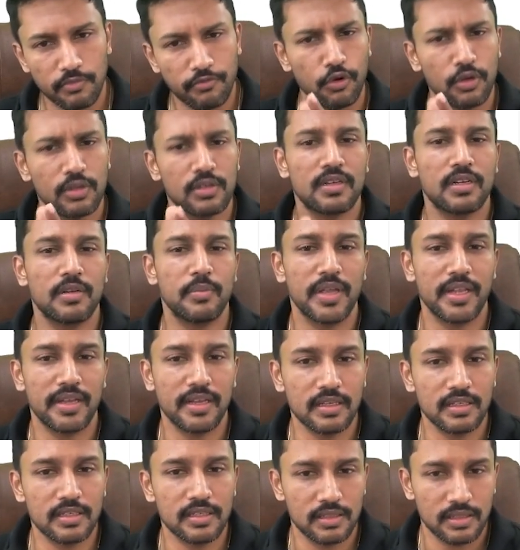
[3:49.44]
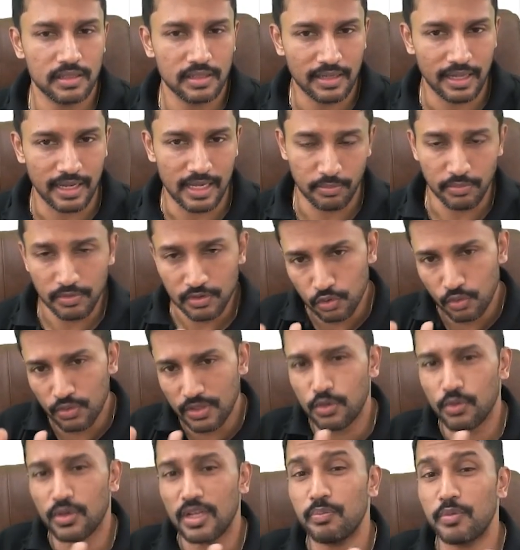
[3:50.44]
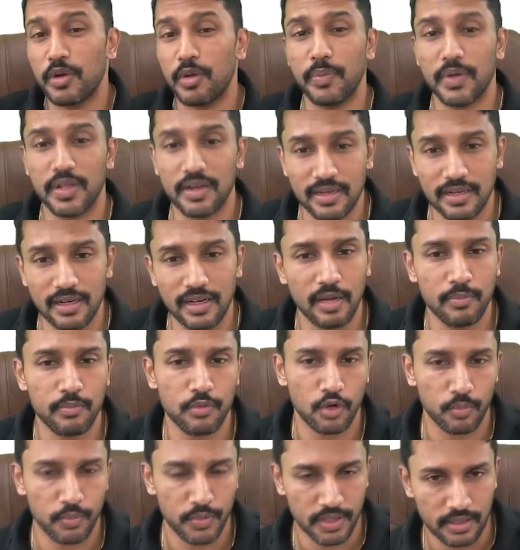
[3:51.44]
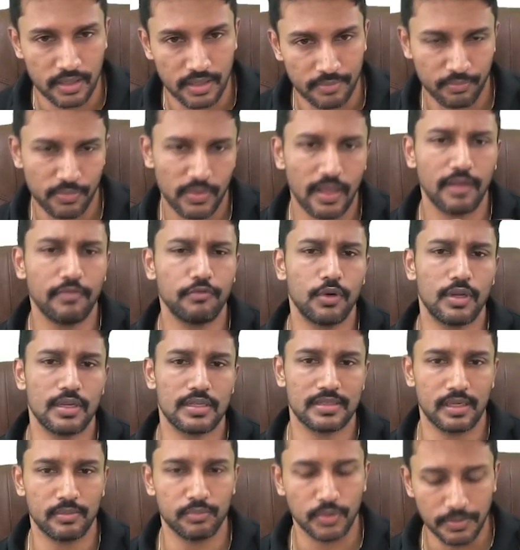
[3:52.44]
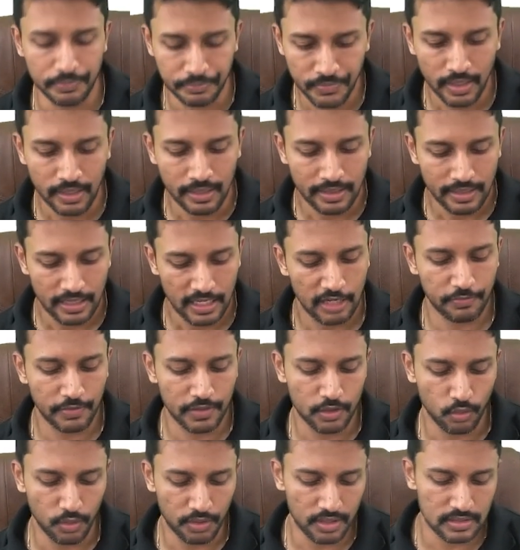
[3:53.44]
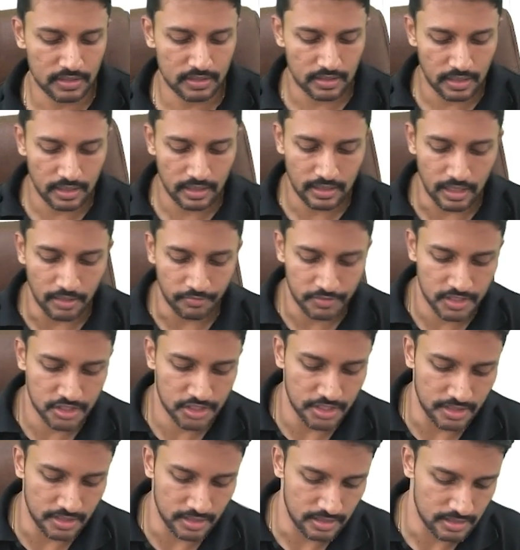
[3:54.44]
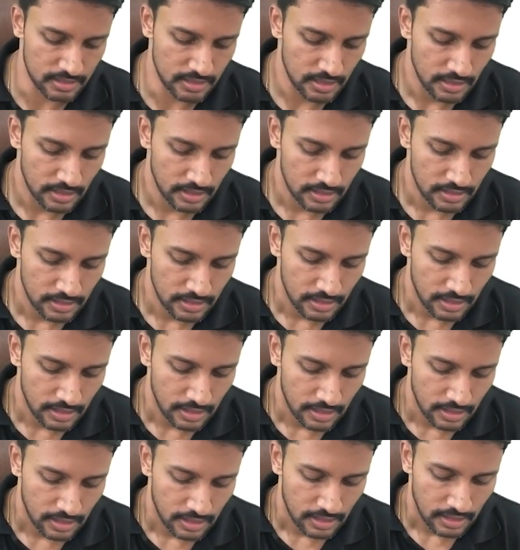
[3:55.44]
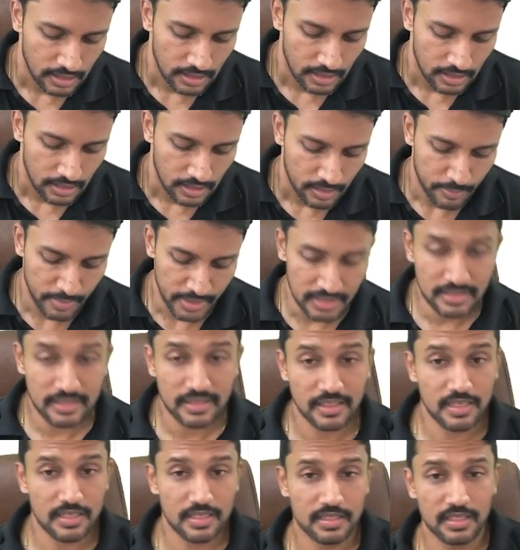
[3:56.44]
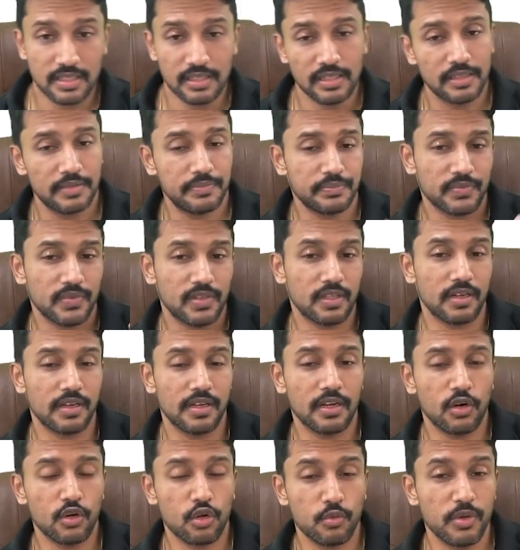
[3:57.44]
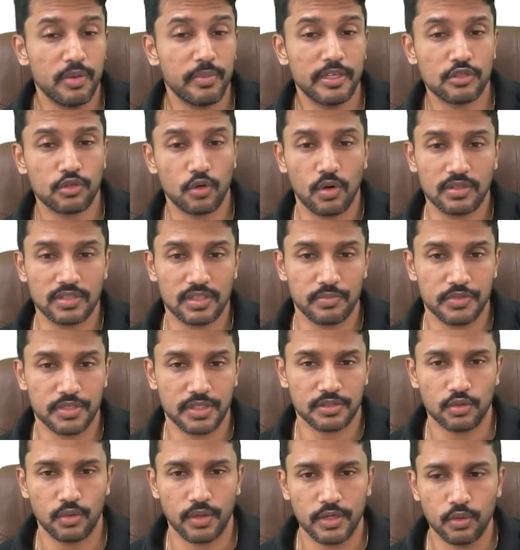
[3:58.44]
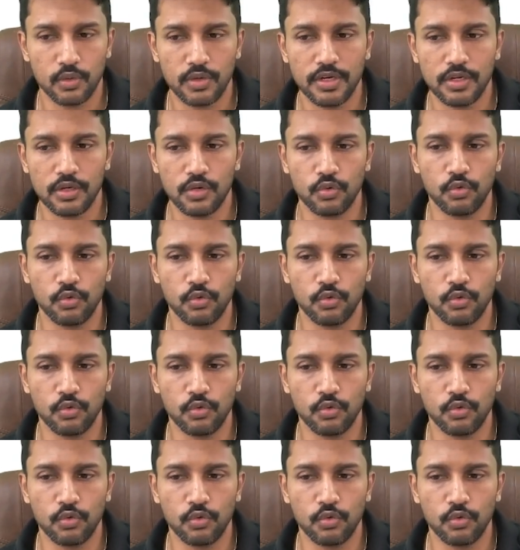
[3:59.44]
for the remaining time so that you can prepare it appropriately. Like for example, if I notice that after GTs, medicine is turning out to be my strong subject, so I don't need